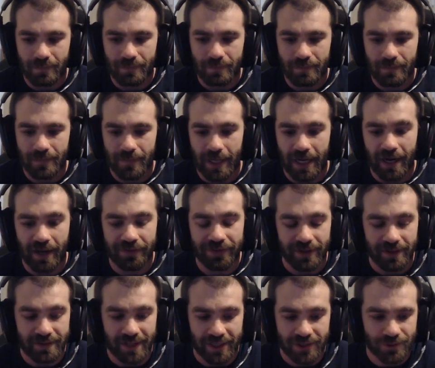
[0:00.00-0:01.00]
and I
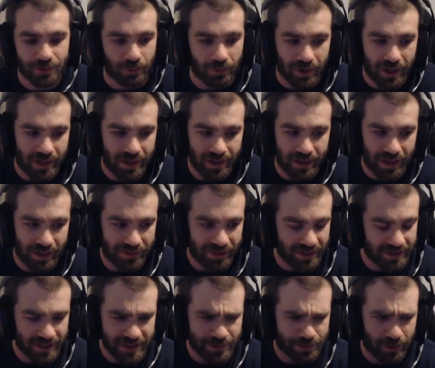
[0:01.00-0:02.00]
think that's part
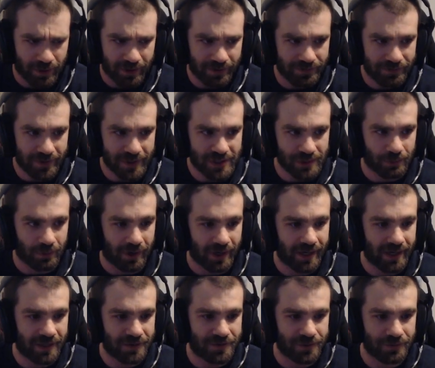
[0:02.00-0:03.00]
of the reason
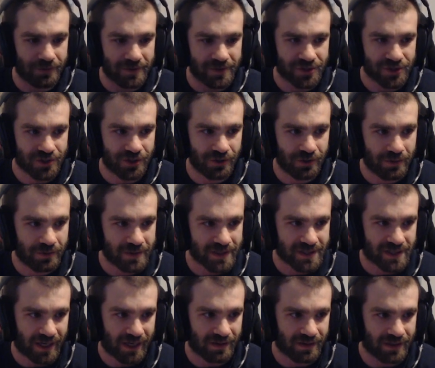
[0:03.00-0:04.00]
why I do this too is
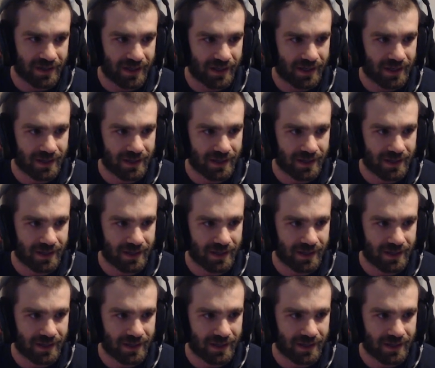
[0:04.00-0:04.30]
that like